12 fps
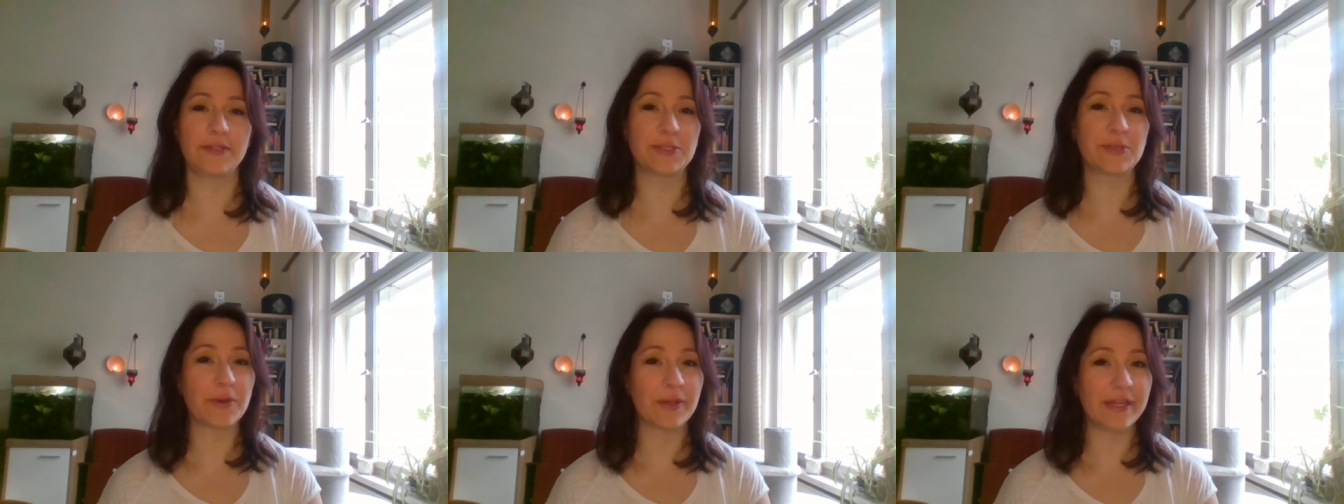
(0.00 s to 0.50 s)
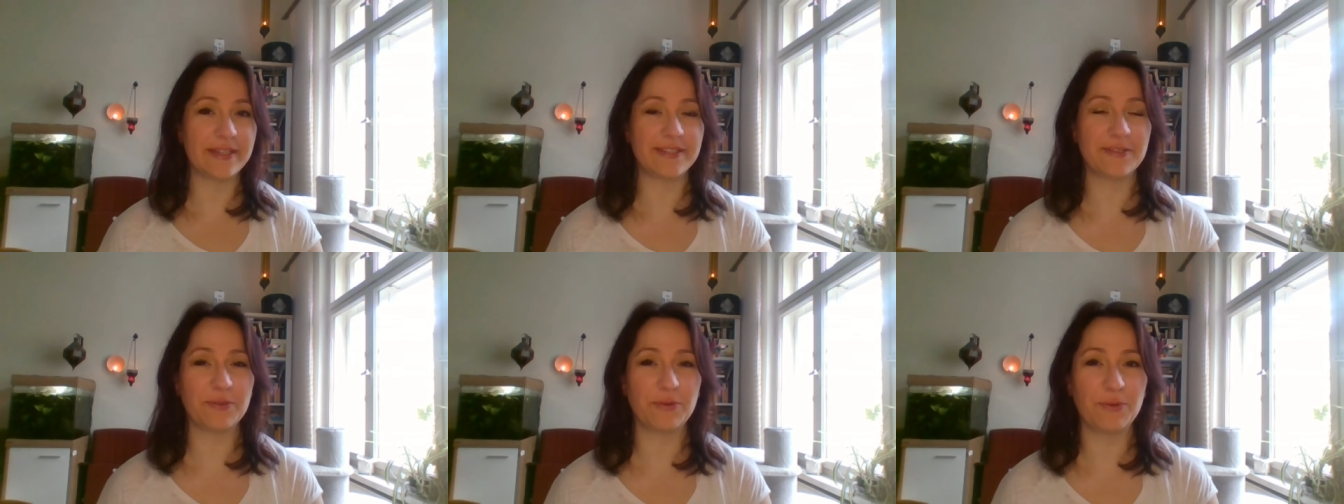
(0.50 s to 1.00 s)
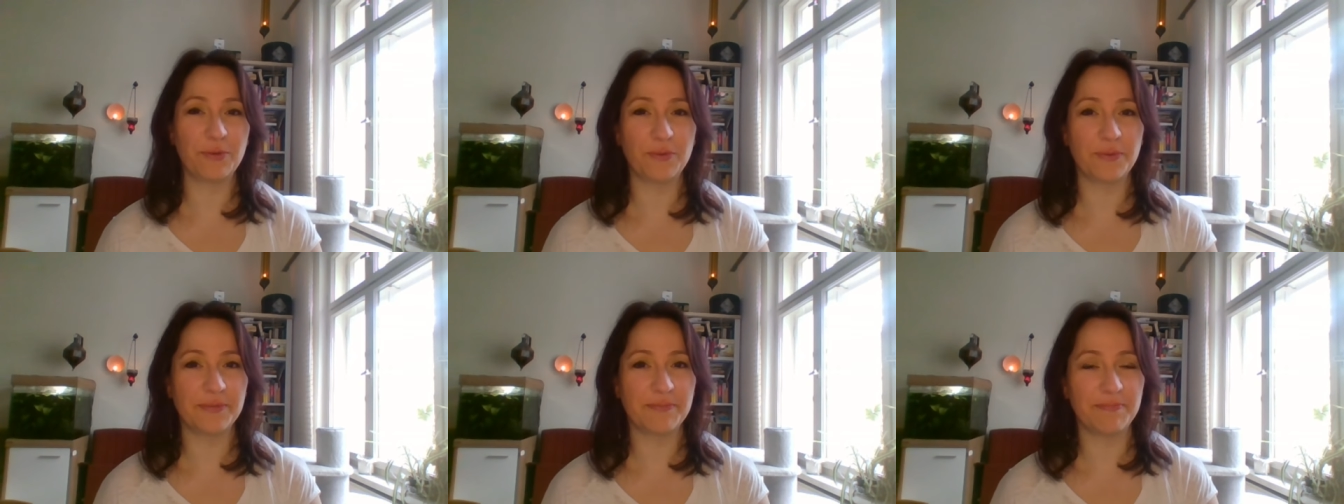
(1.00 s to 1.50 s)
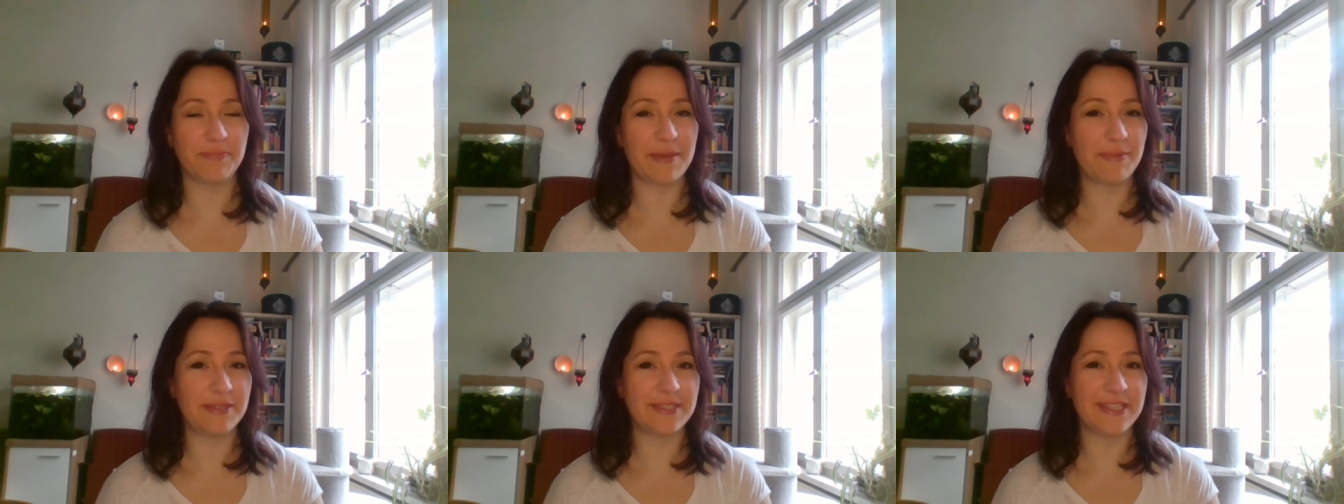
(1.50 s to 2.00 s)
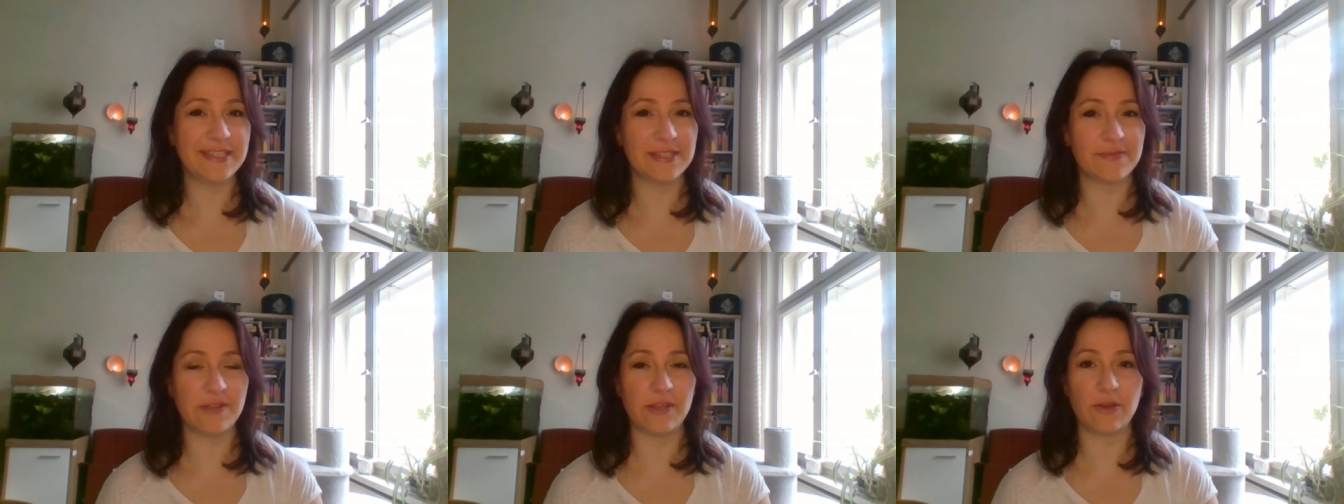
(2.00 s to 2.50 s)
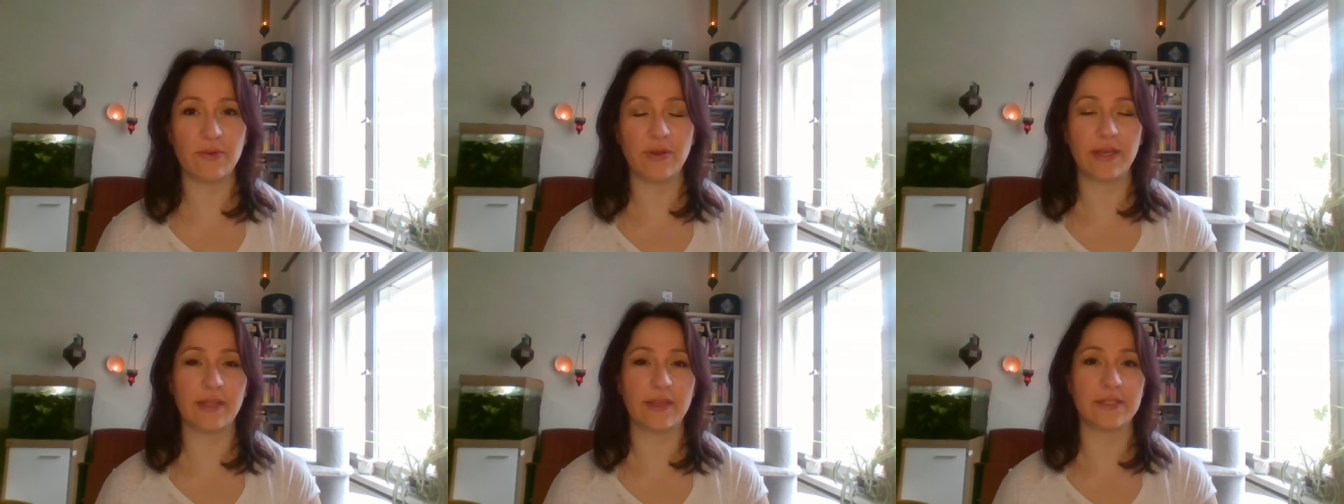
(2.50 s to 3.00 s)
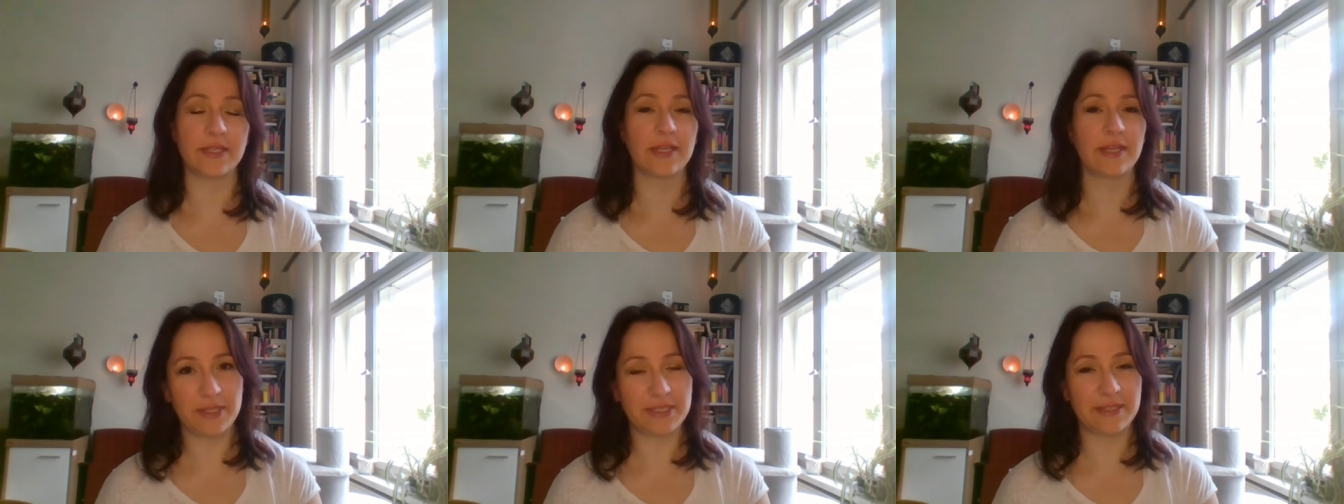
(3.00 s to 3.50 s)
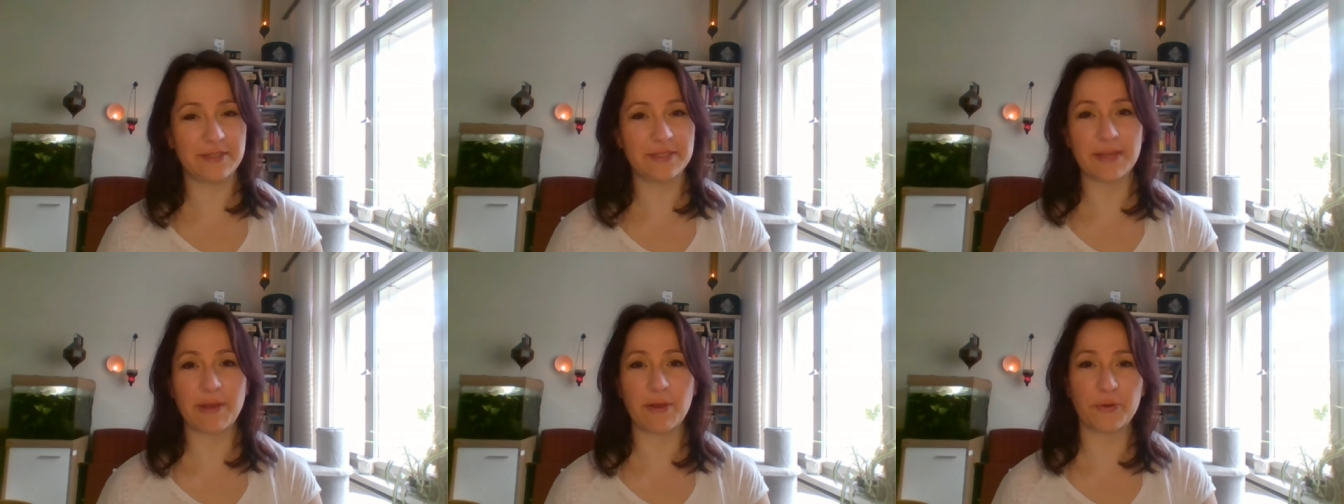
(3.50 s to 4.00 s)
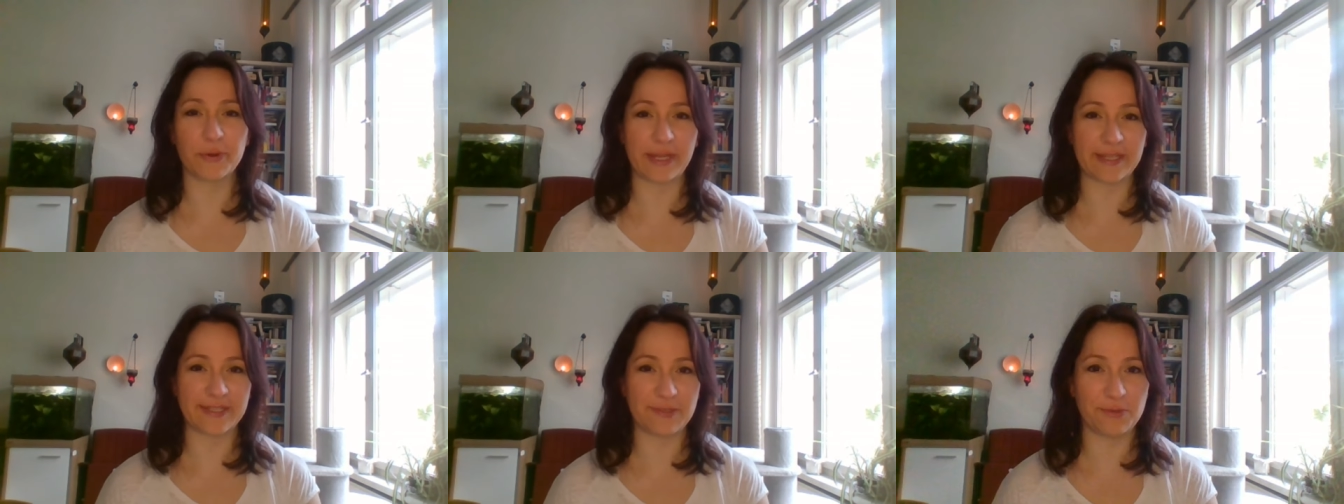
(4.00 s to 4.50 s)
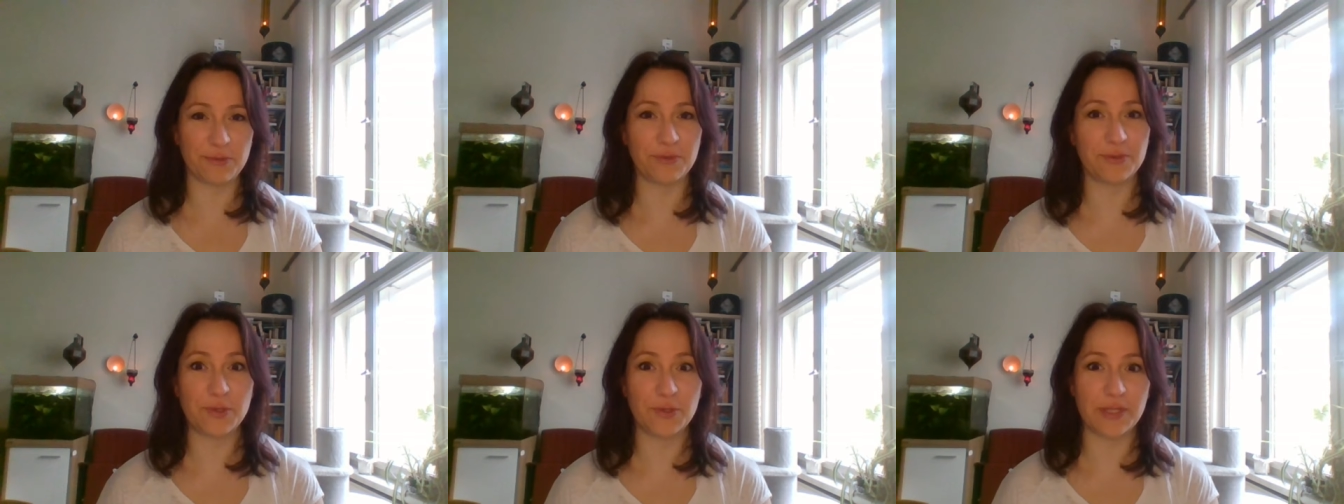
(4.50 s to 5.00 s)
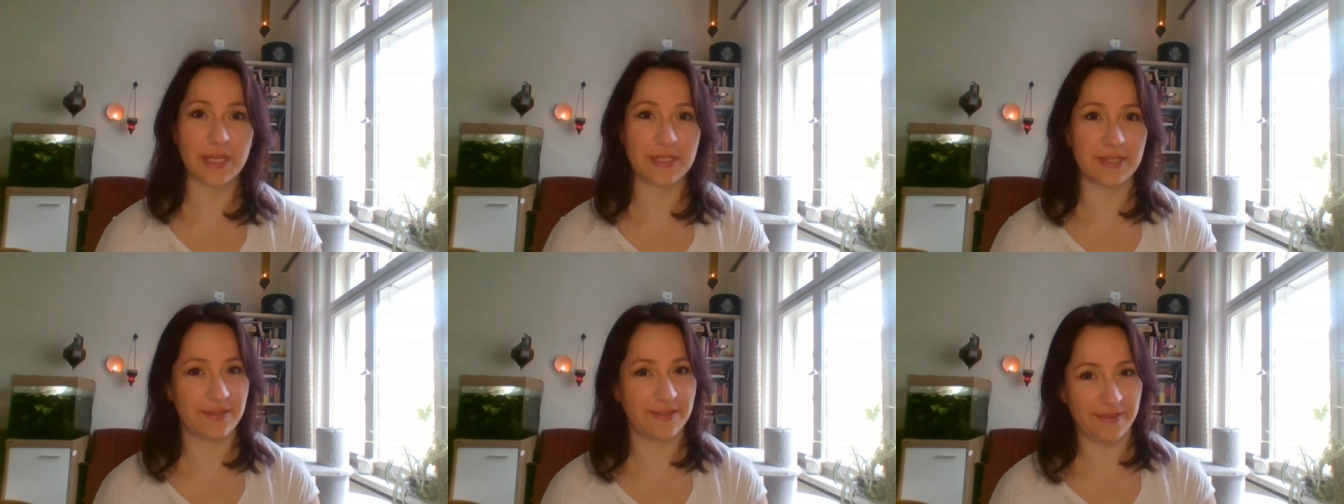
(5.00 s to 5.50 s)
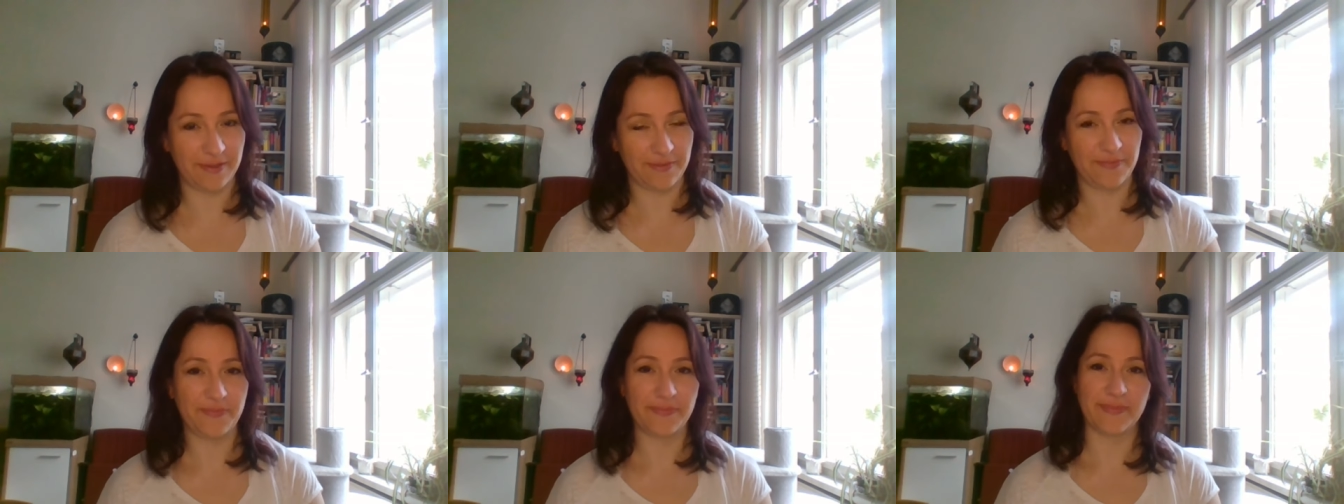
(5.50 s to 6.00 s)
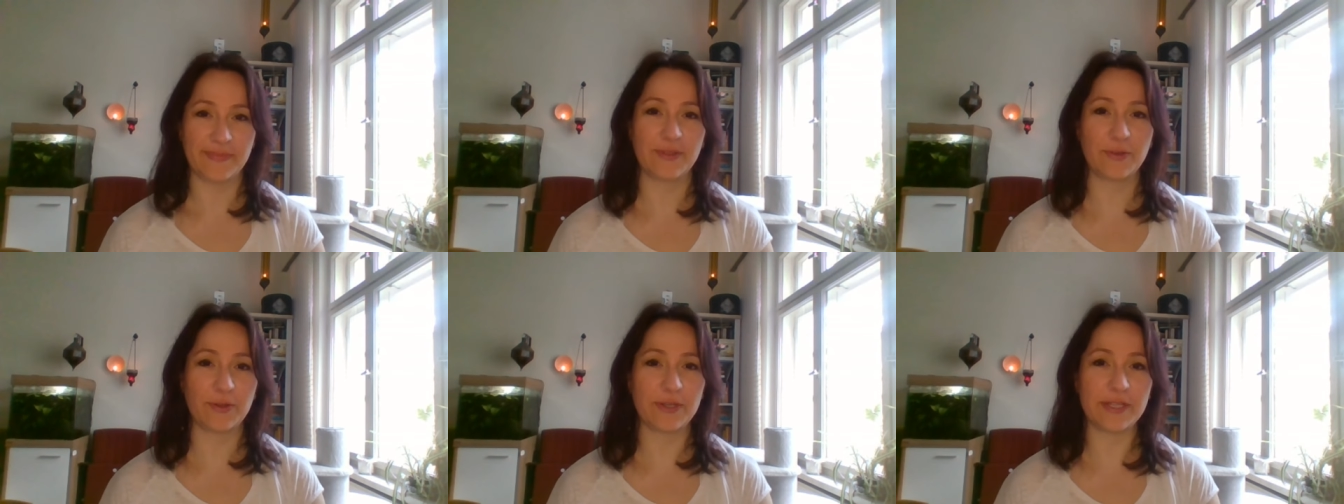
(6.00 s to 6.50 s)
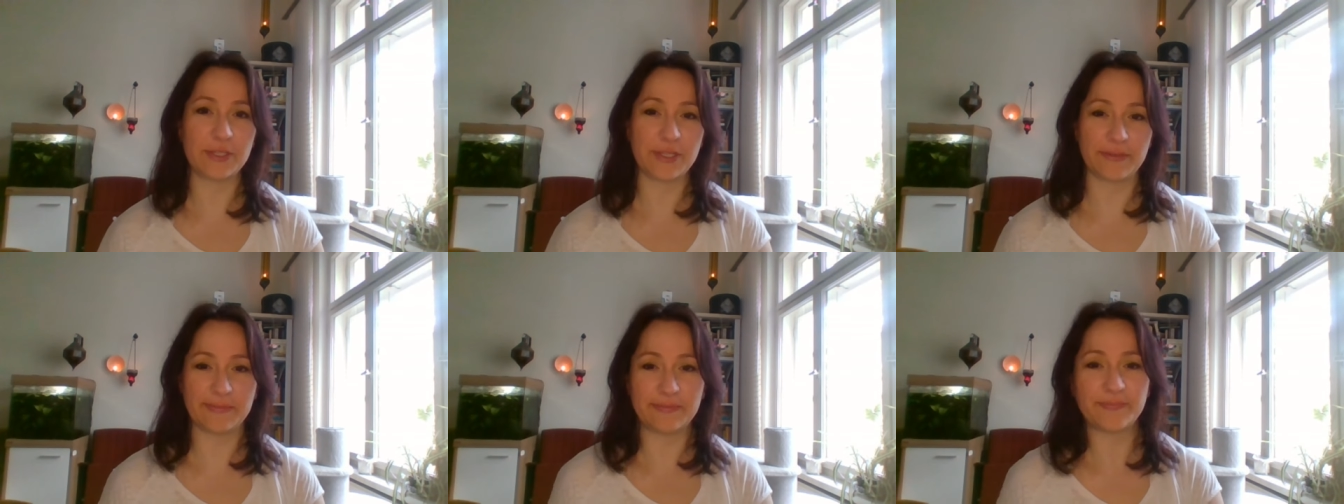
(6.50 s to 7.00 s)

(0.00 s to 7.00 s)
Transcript: in Scotland who maybe sees this video and is somehow connected to that condition.